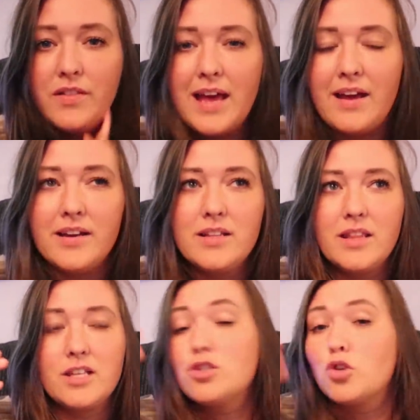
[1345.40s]
and they're
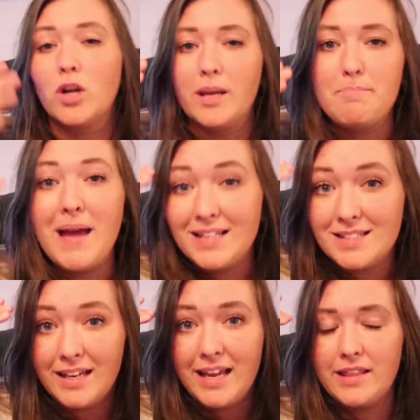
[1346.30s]
they're struggling
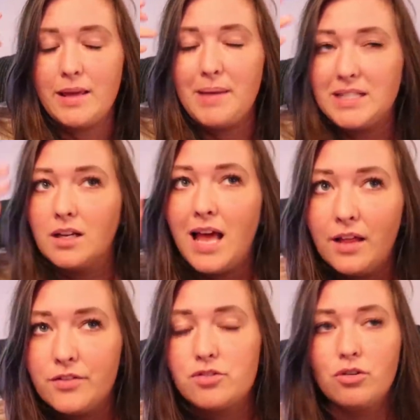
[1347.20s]
mentally their mental
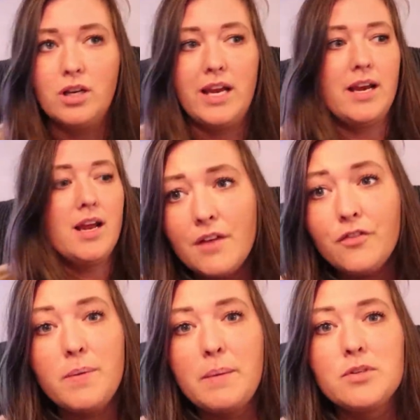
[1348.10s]
health struggling a
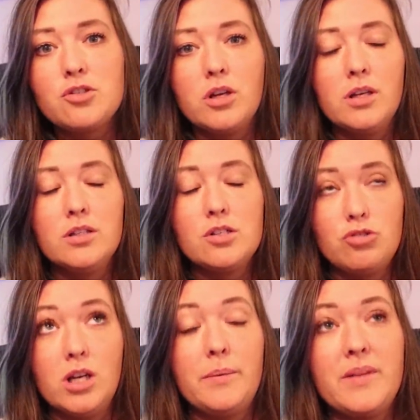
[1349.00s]
few people struggle,
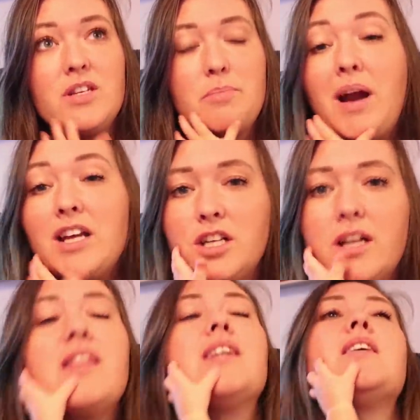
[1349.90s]
struggling with
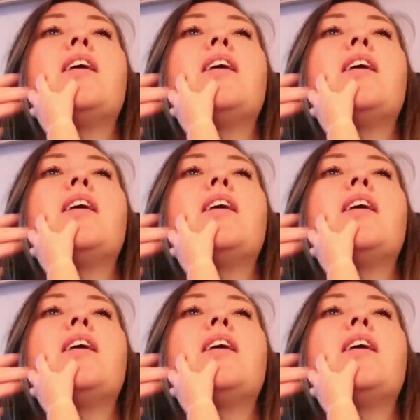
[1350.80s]
depression and things